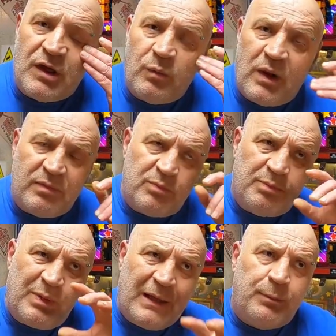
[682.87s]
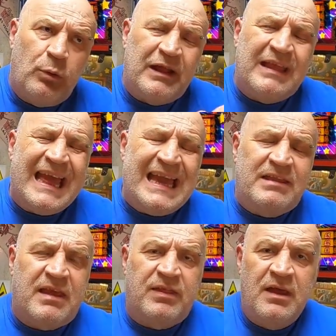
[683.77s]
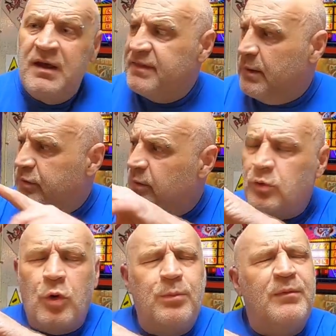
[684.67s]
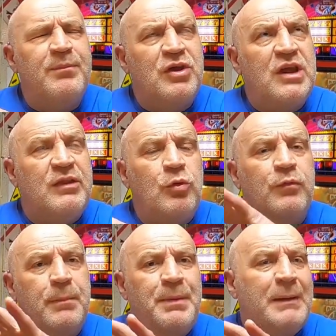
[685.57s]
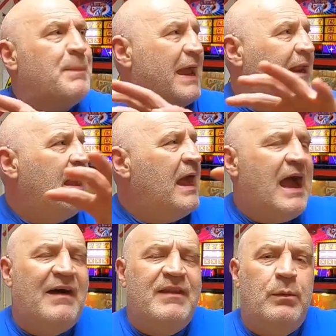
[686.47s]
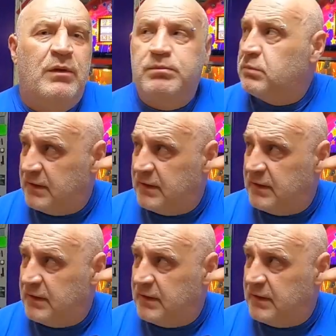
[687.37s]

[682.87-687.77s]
it, when Blackpool in the 80s, there was a couple of machines called the Big Ben, and they were